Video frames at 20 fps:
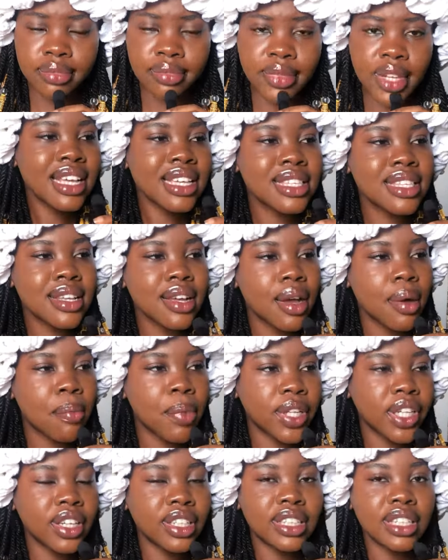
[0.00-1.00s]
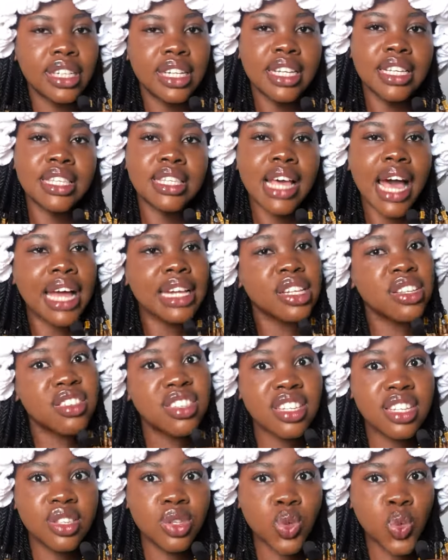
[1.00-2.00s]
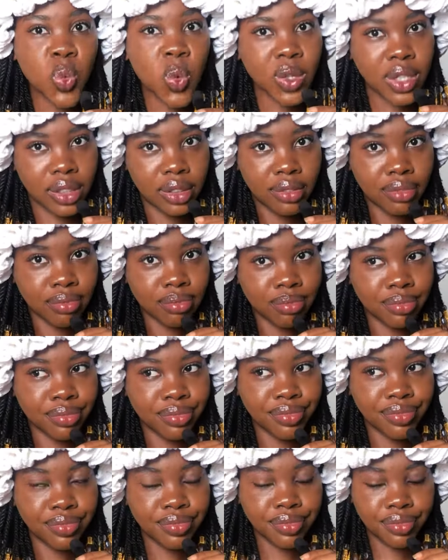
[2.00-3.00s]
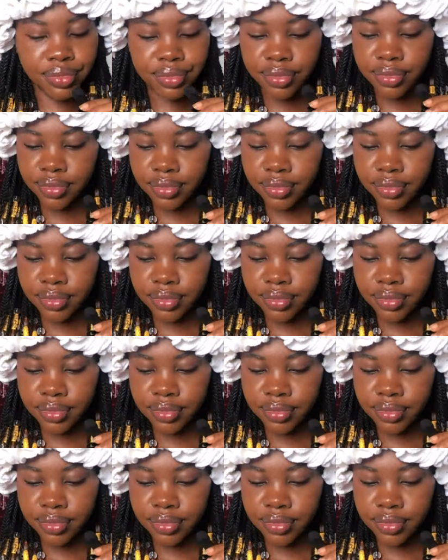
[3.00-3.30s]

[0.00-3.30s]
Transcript: Last but not the least, and you see this one. Hmm.